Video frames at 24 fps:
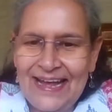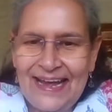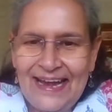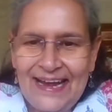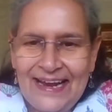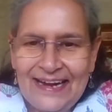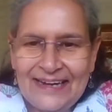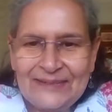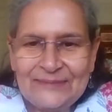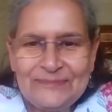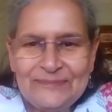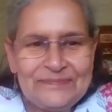
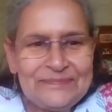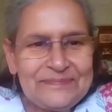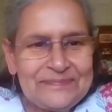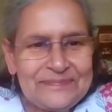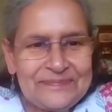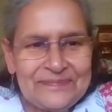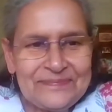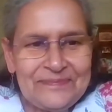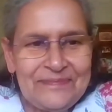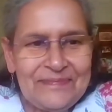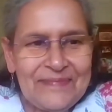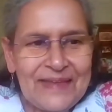And
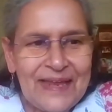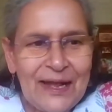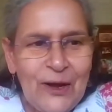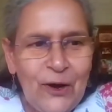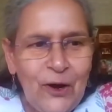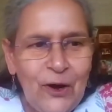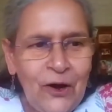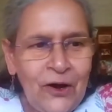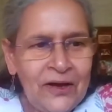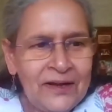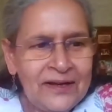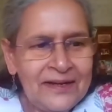
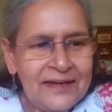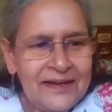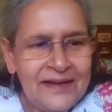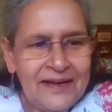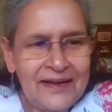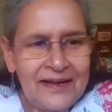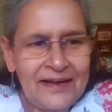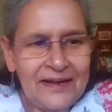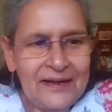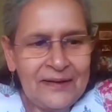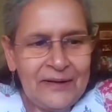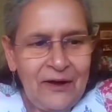on
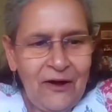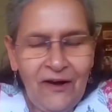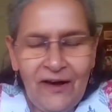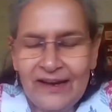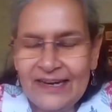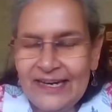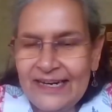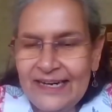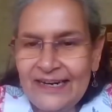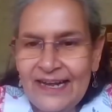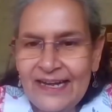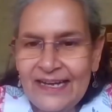
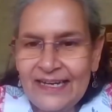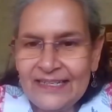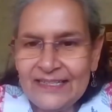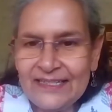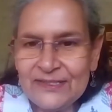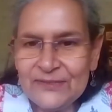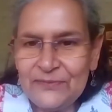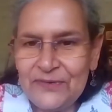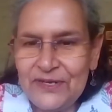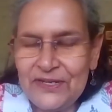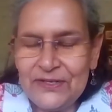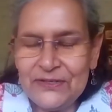
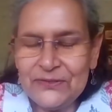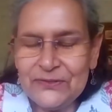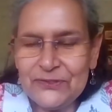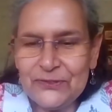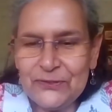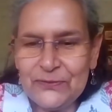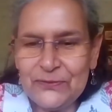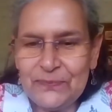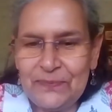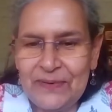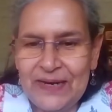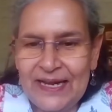holidays, we
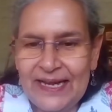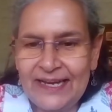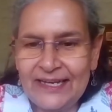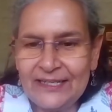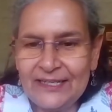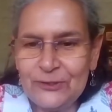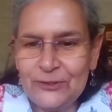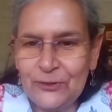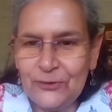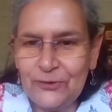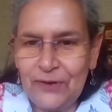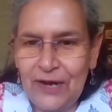used to
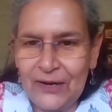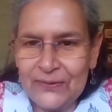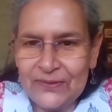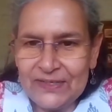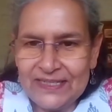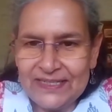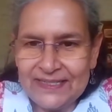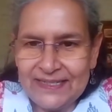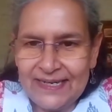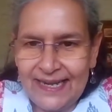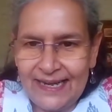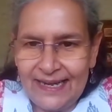play
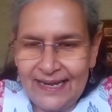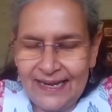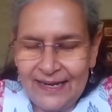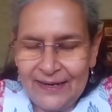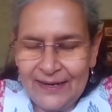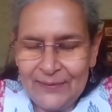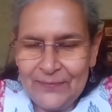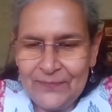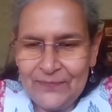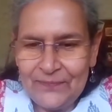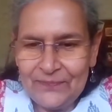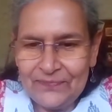throughout the
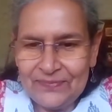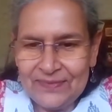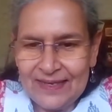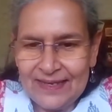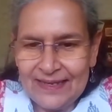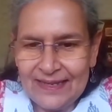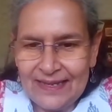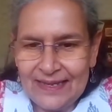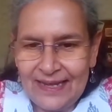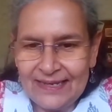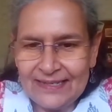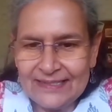day,
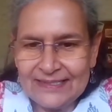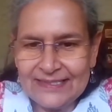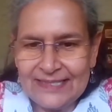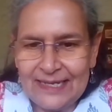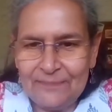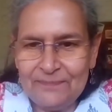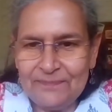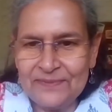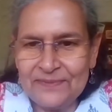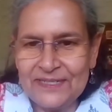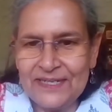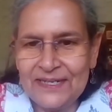
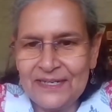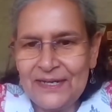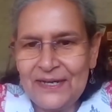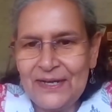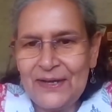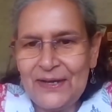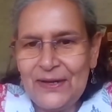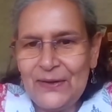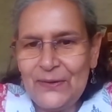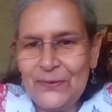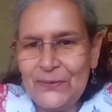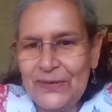except
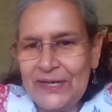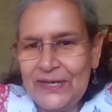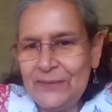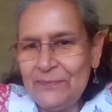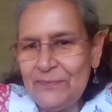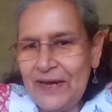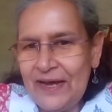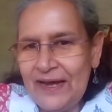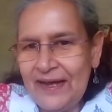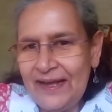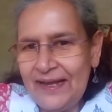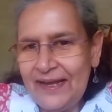
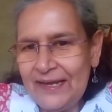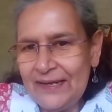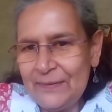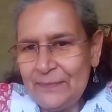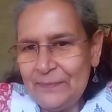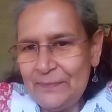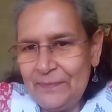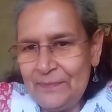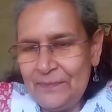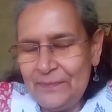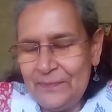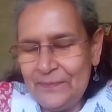when
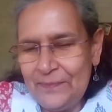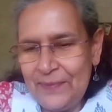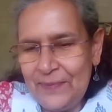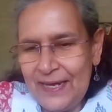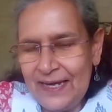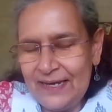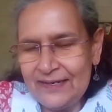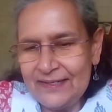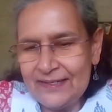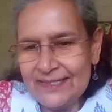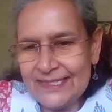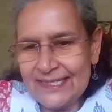my
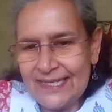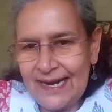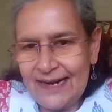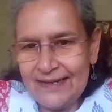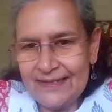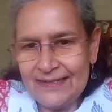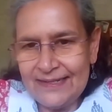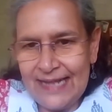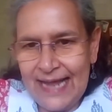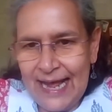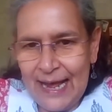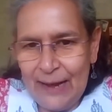parents
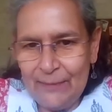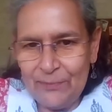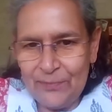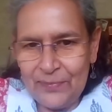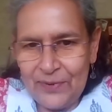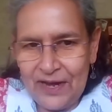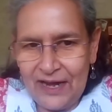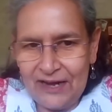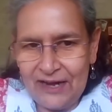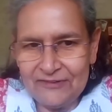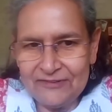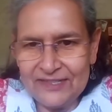had a nap
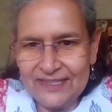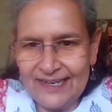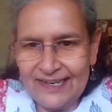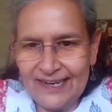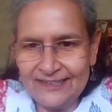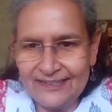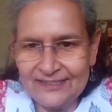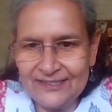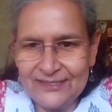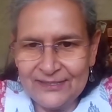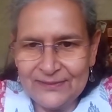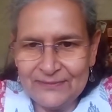after
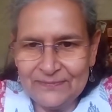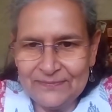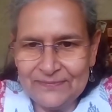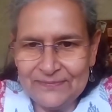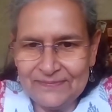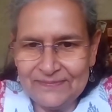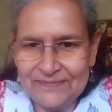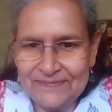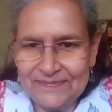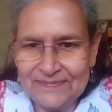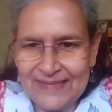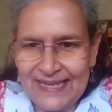lunch.
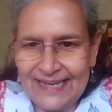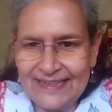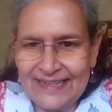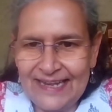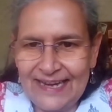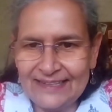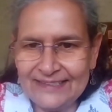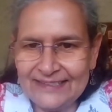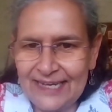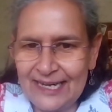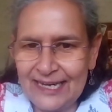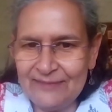At
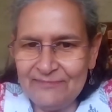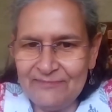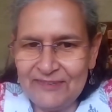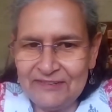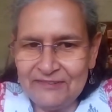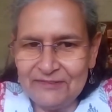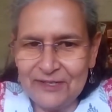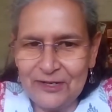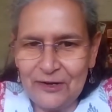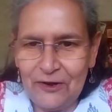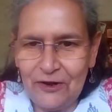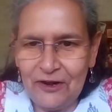that time,
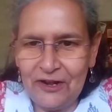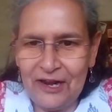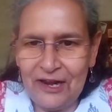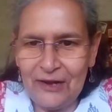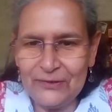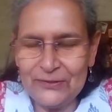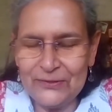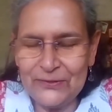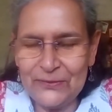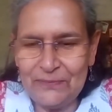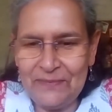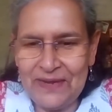we were not
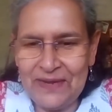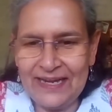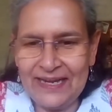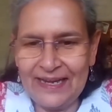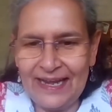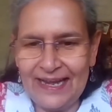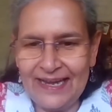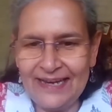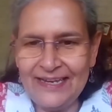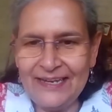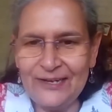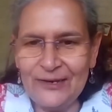allowed to
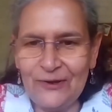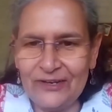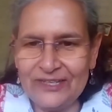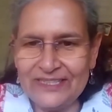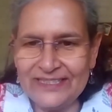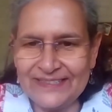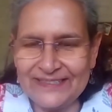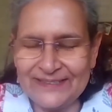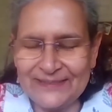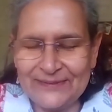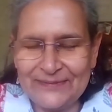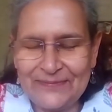make any
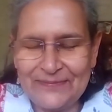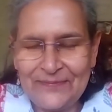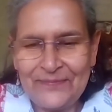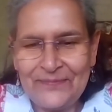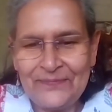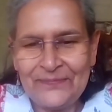noise.